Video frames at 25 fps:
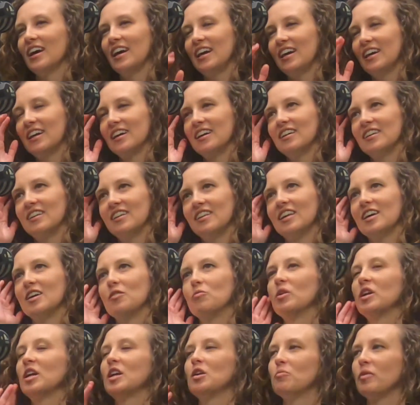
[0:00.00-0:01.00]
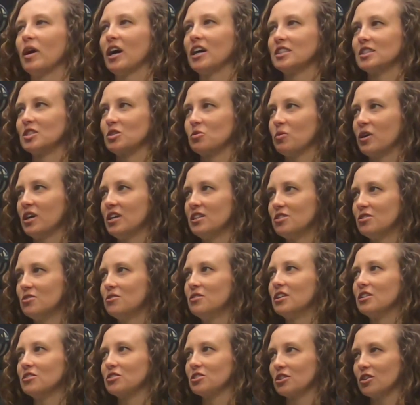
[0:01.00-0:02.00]
And then when he passed away 2
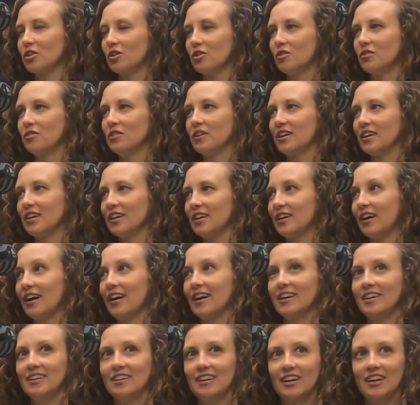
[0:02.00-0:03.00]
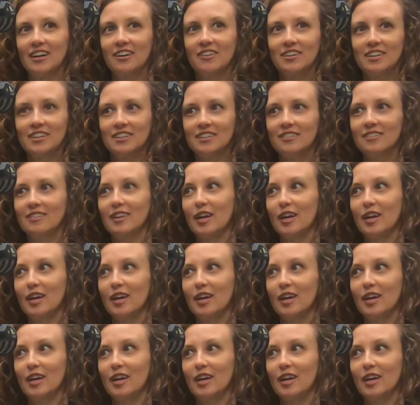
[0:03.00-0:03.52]
years ago, I inherited